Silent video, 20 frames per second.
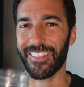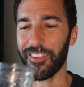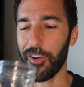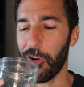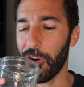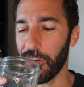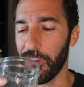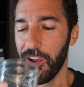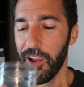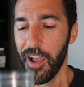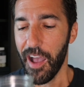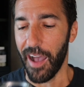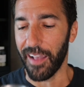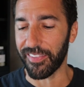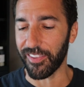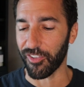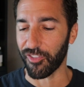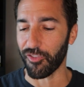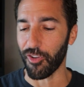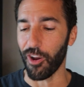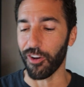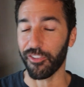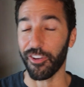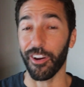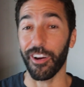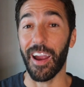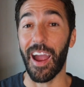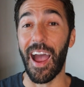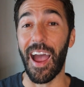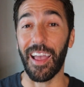strong. That's a strong
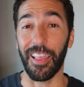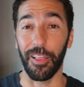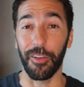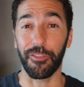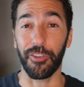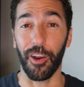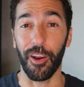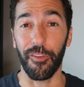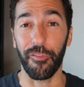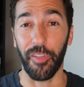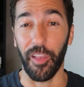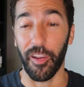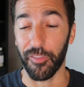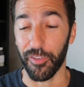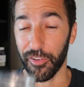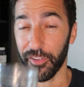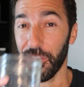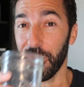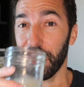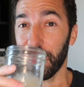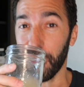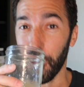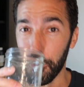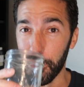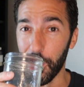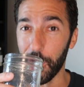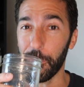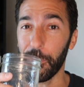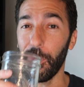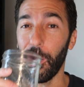cherry. I love cherry flavors. Some
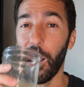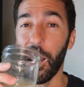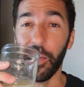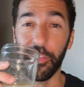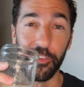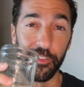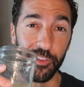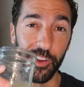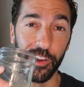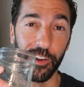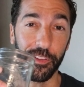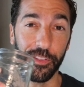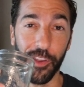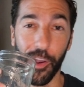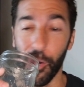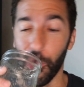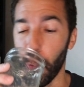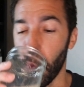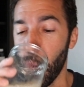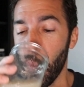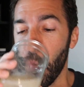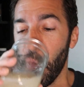people on this channel don't.